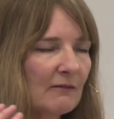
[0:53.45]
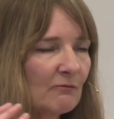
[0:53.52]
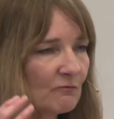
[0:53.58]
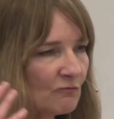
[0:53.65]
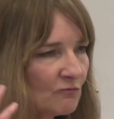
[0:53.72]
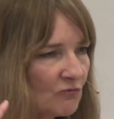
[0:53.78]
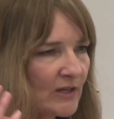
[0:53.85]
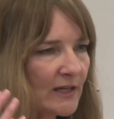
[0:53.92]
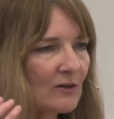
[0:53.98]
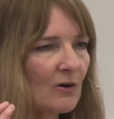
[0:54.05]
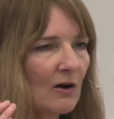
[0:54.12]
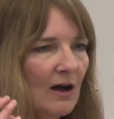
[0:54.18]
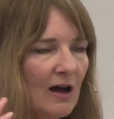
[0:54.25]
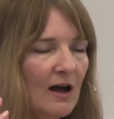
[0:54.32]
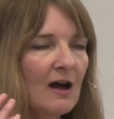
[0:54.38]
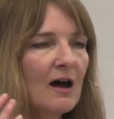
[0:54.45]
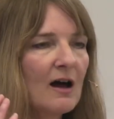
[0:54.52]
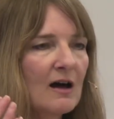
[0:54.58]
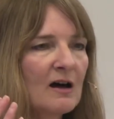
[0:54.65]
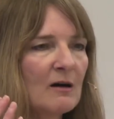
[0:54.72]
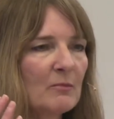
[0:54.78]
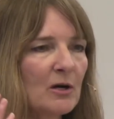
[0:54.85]
real
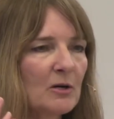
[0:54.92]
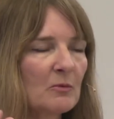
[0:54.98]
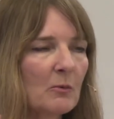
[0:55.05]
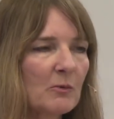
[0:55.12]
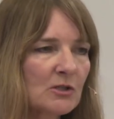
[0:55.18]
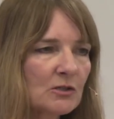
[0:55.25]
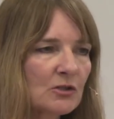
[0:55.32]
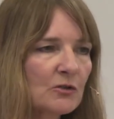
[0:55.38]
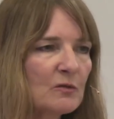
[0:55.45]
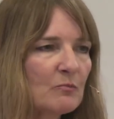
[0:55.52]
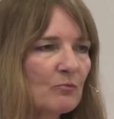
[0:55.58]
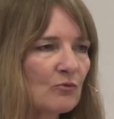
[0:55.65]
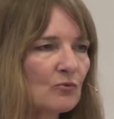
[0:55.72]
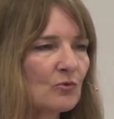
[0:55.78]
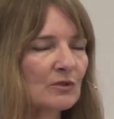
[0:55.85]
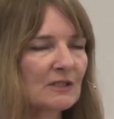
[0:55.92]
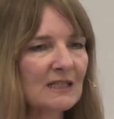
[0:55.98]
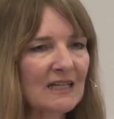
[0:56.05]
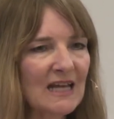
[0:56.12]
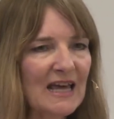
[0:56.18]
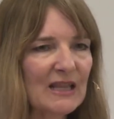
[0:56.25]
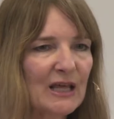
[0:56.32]
aha moment, which sort of brought
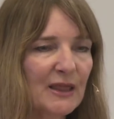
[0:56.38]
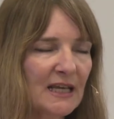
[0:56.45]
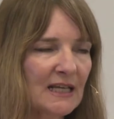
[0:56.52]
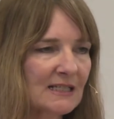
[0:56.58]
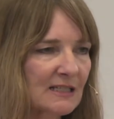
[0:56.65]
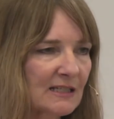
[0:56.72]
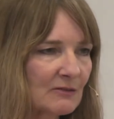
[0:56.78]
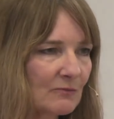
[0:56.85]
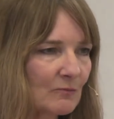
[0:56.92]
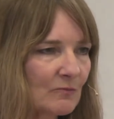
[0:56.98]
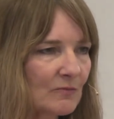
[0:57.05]
together things that,